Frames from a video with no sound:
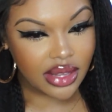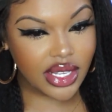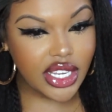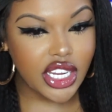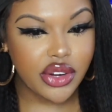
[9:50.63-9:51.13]

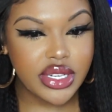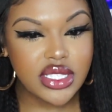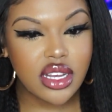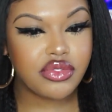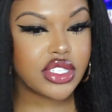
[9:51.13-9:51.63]
The hair
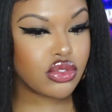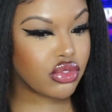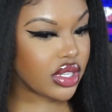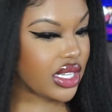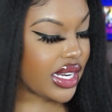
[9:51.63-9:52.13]
itself is
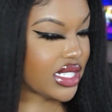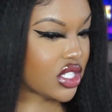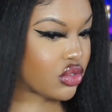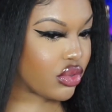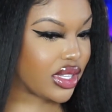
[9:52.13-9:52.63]
really nice.
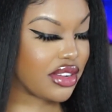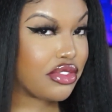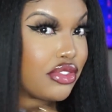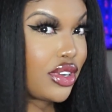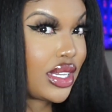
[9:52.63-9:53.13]
It's really
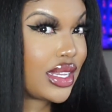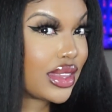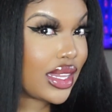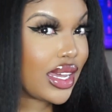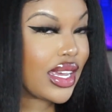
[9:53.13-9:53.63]
full
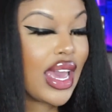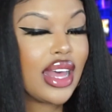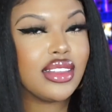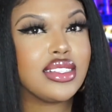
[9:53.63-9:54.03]
and thick.